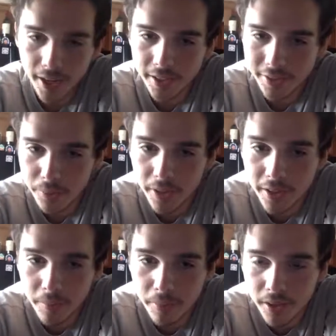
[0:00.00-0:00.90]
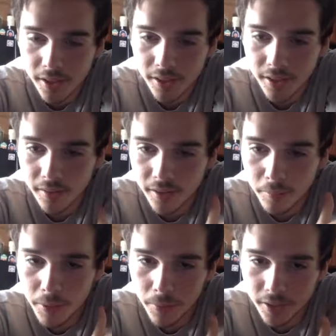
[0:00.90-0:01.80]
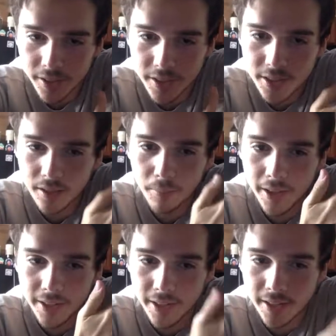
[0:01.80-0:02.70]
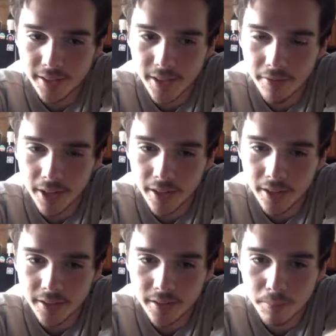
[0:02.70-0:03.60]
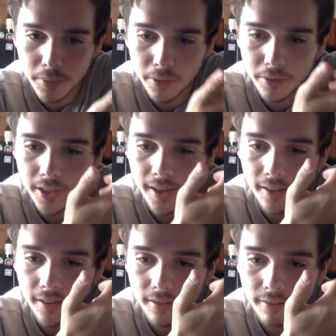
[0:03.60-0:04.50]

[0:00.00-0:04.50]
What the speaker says: I just wanted to plug, I'm going to be releasing my Dance Gavin Dance bootleg